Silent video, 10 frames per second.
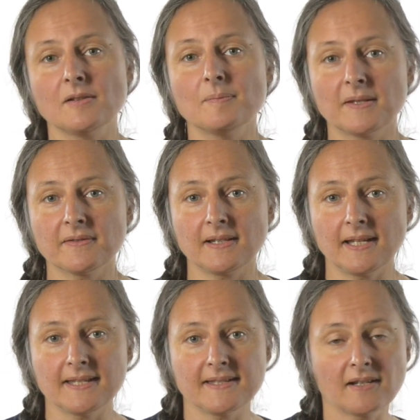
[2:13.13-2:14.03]
a month
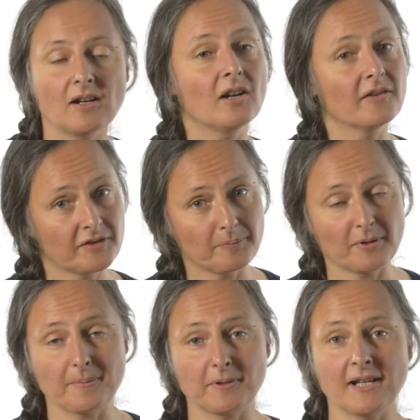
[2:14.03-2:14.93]
later after
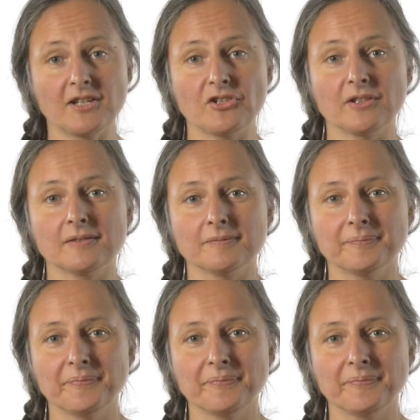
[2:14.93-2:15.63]
preparation.